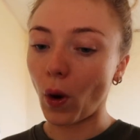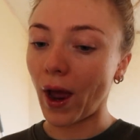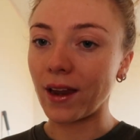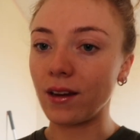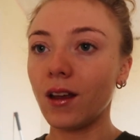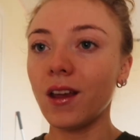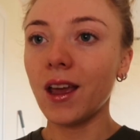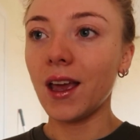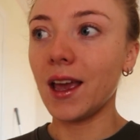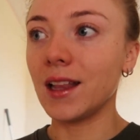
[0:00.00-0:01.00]
when
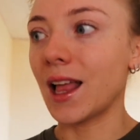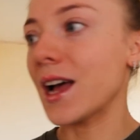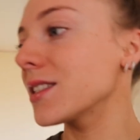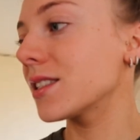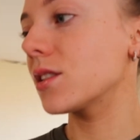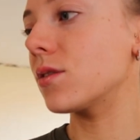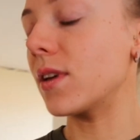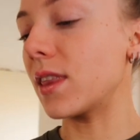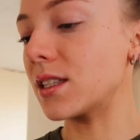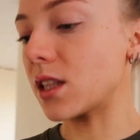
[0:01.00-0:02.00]
it lasts
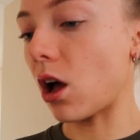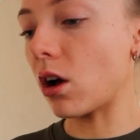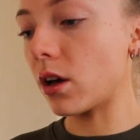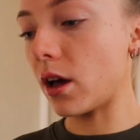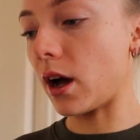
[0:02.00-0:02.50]
for this long.